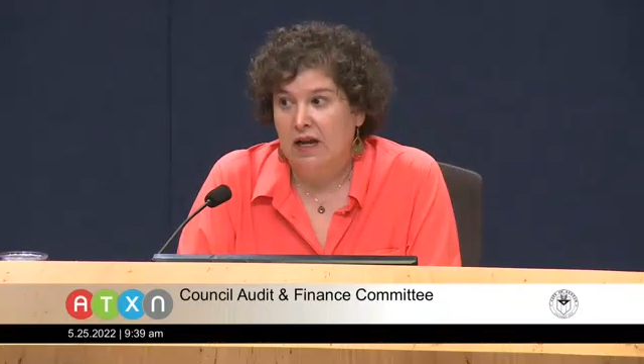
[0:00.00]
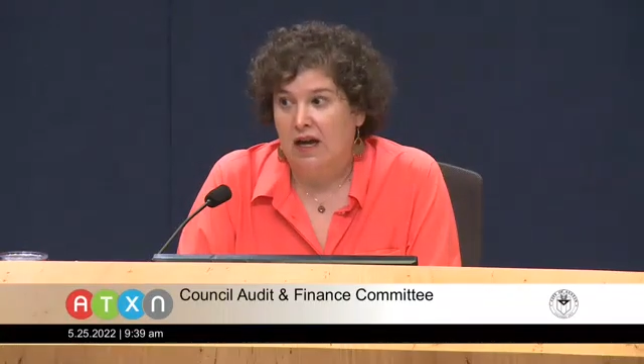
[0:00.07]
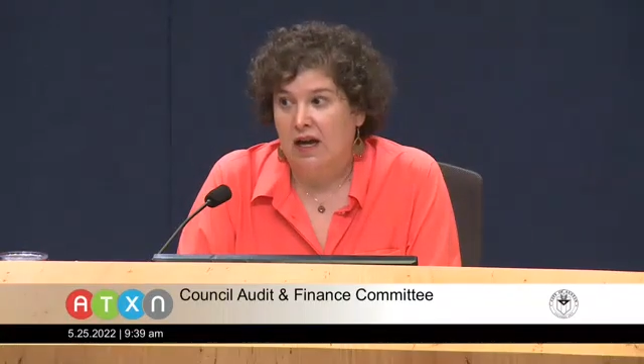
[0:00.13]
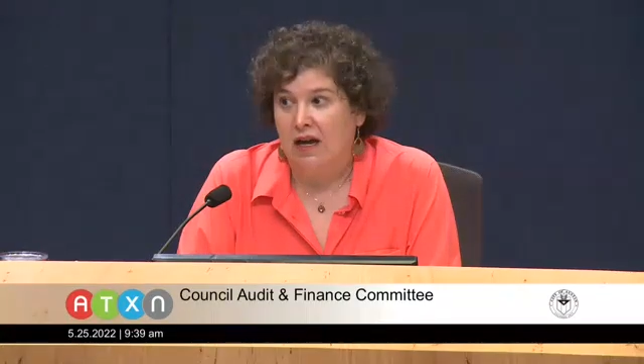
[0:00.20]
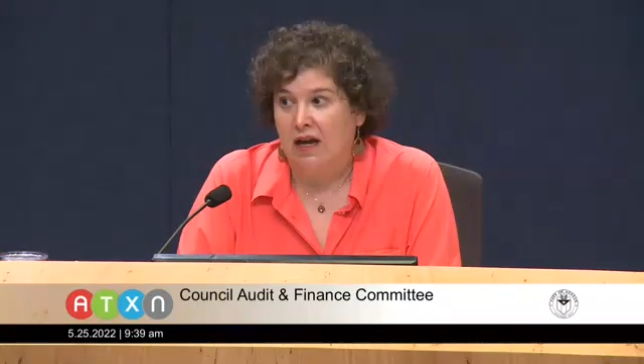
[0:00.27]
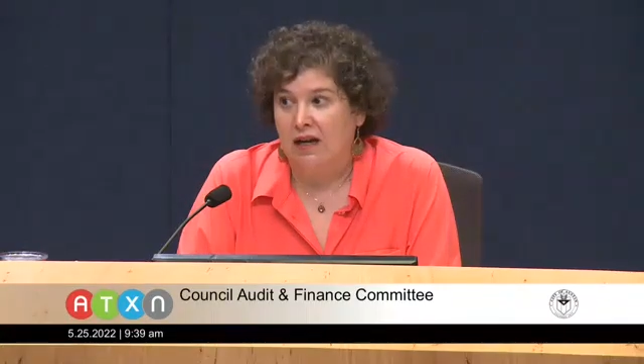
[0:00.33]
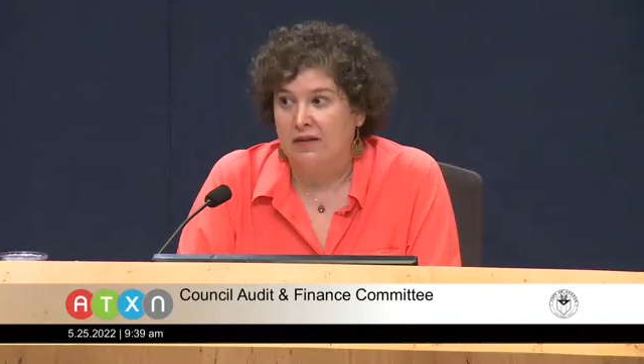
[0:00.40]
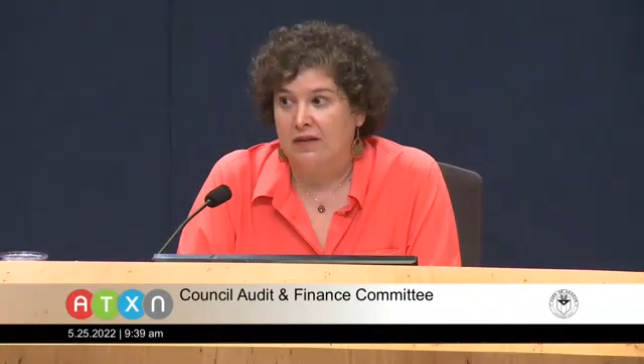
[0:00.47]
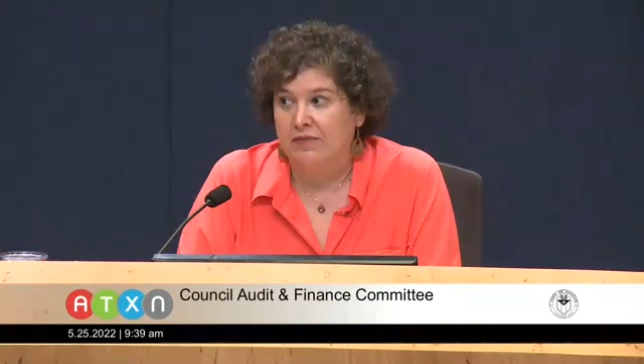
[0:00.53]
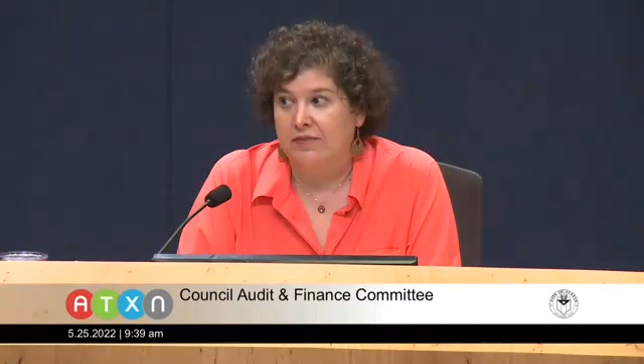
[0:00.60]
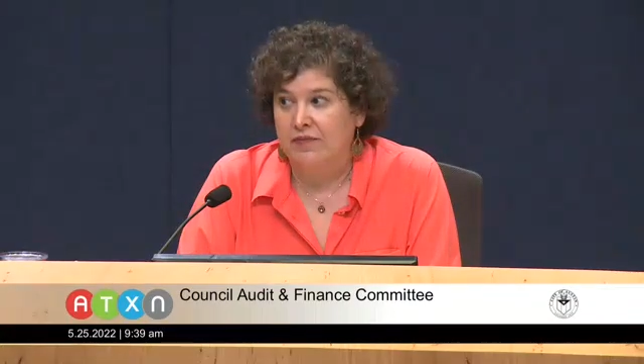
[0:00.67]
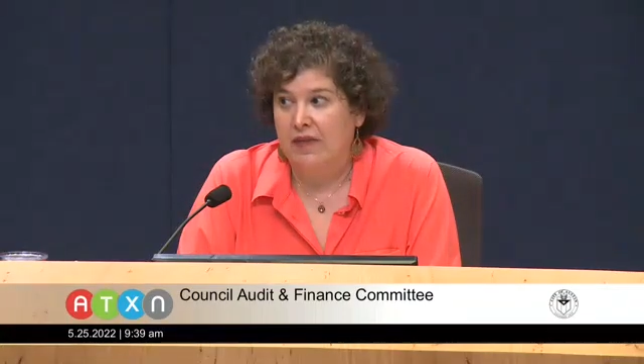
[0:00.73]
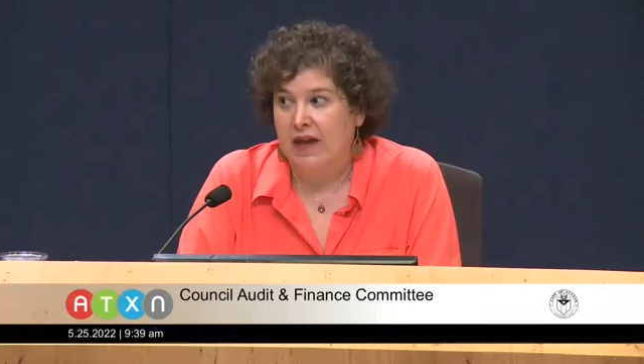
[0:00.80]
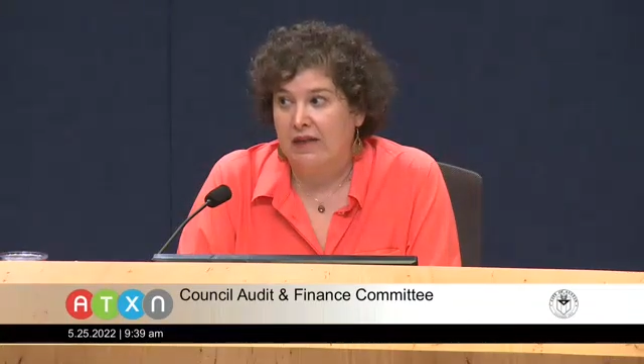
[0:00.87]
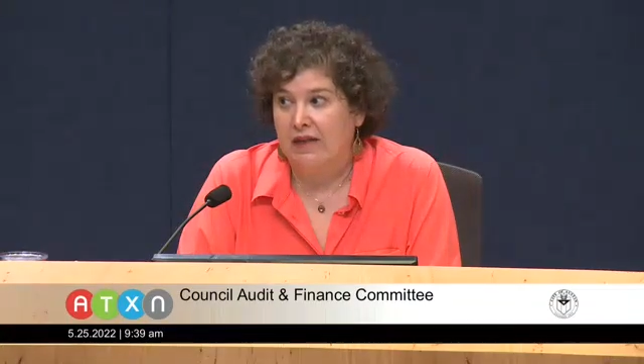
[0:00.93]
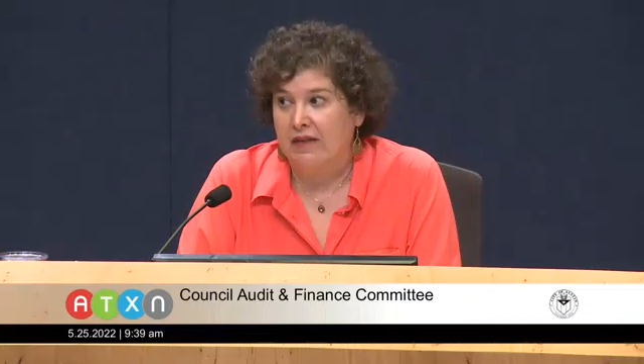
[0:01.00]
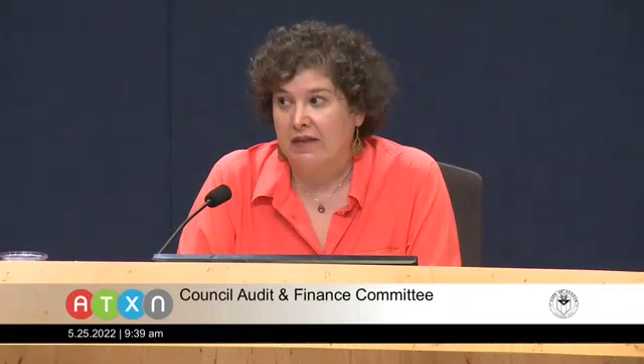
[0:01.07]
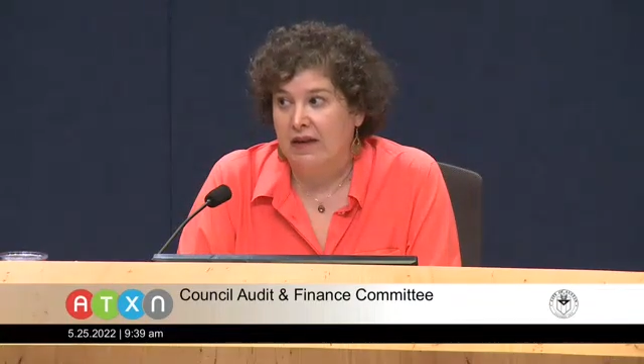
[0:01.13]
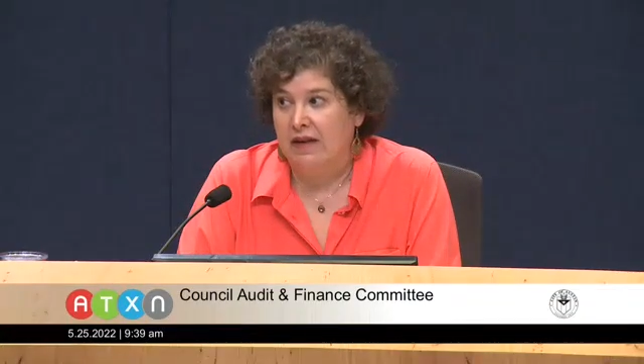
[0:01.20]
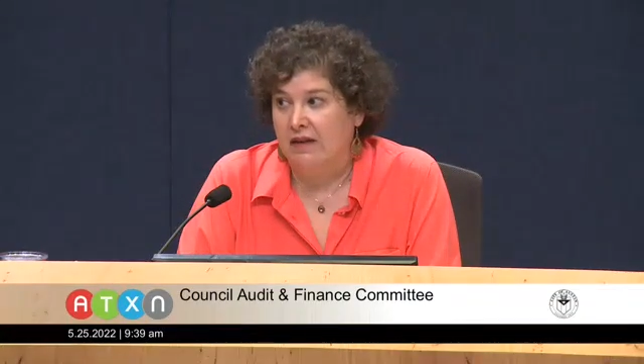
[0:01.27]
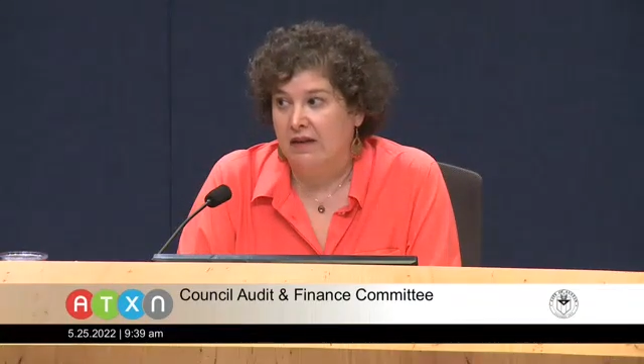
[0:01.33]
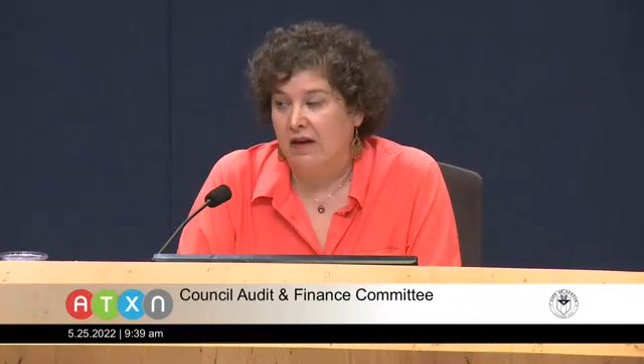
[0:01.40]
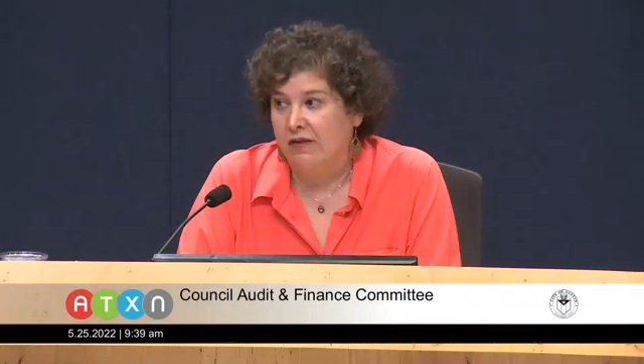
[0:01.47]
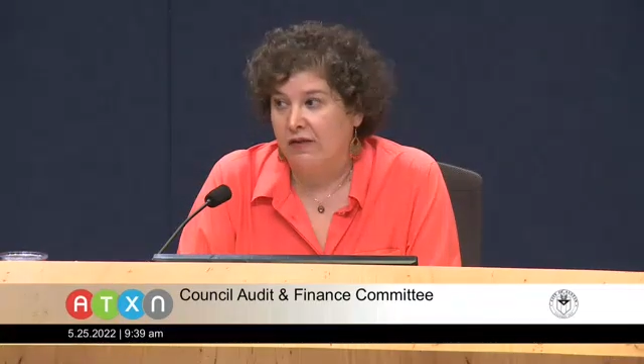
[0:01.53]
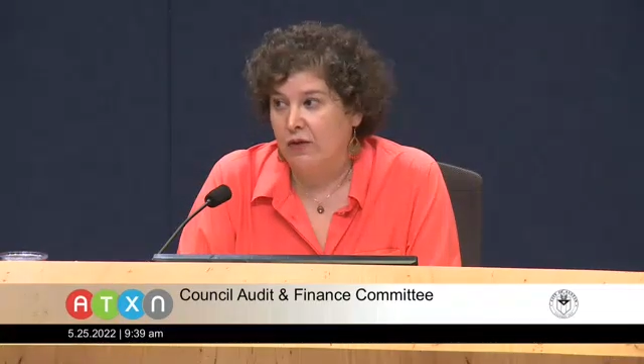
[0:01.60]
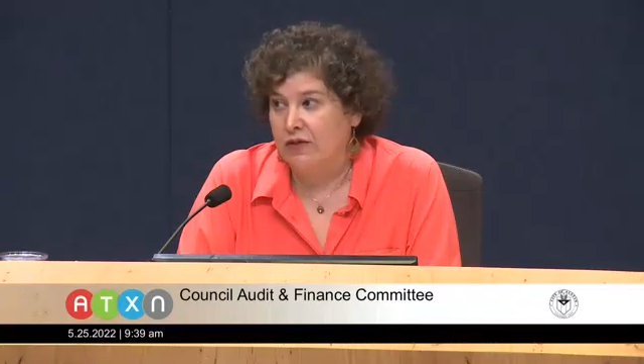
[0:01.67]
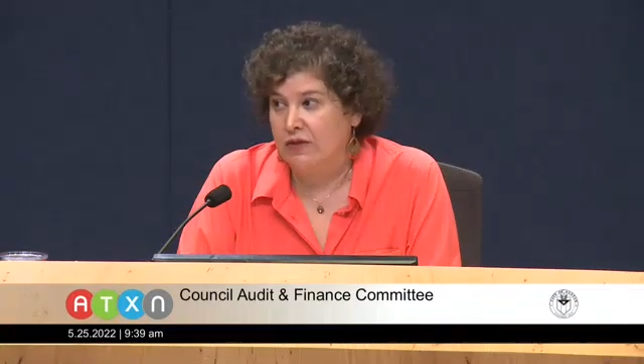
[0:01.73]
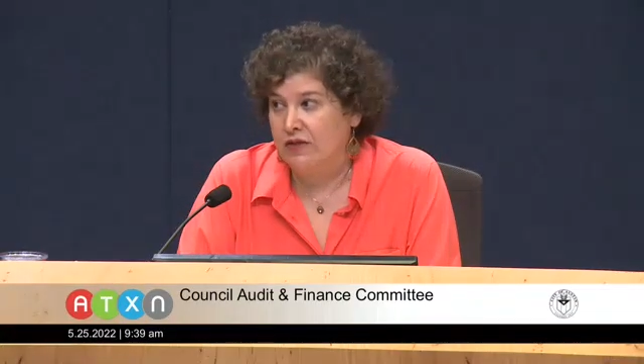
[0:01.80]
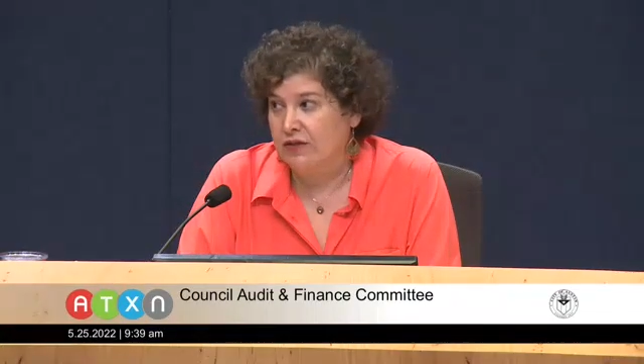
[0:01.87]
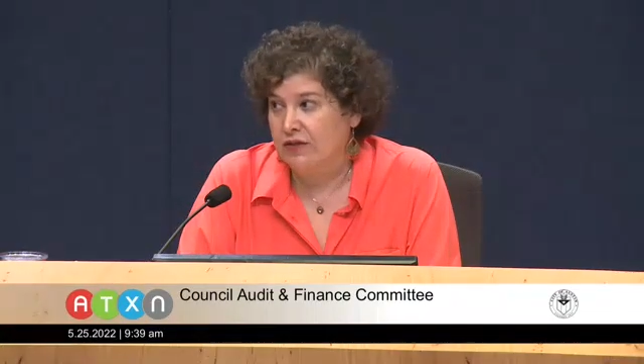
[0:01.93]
And then, of course,